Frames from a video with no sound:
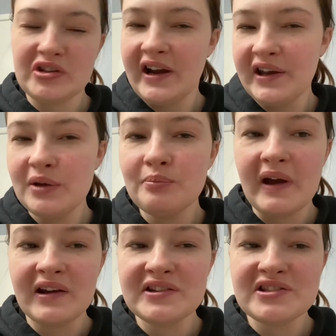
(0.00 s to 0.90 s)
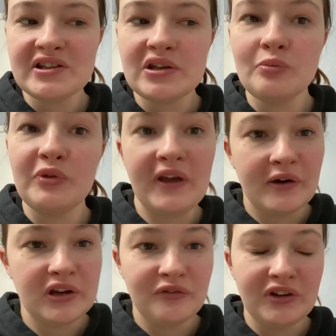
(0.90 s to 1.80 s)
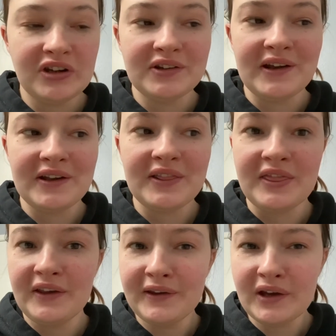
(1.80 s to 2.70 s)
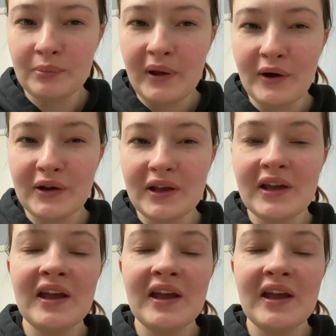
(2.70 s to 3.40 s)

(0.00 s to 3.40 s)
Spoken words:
kind of mindlessly without even thinking about it.